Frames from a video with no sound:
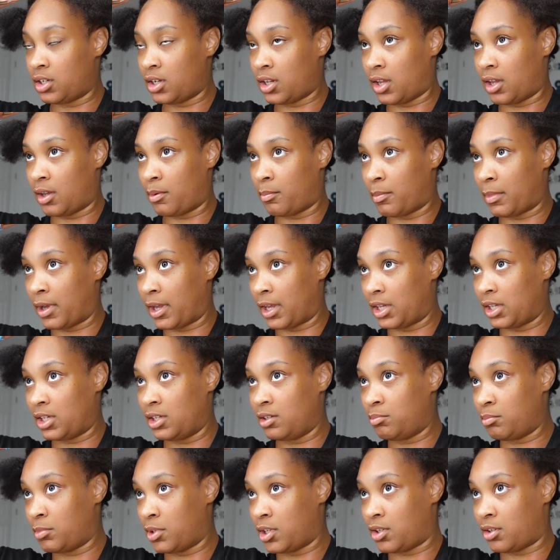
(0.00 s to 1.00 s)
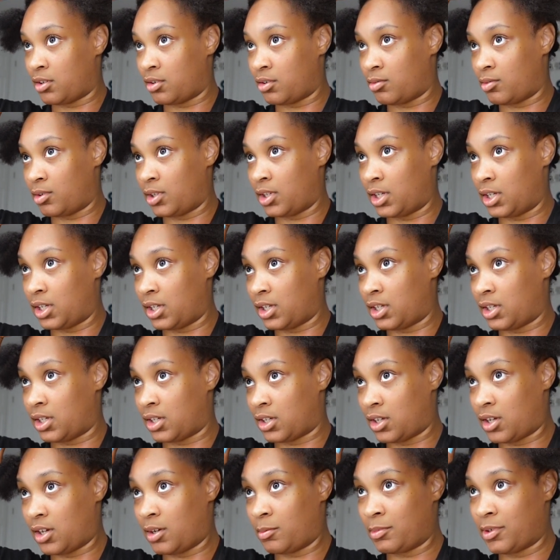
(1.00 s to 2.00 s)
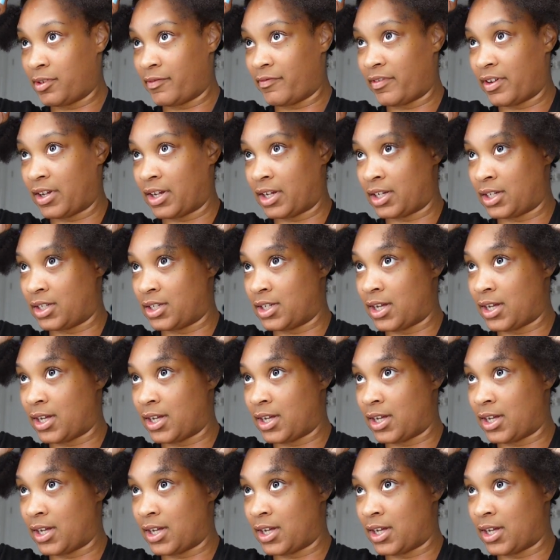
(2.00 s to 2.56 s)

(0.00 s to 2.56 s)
at my email and come to find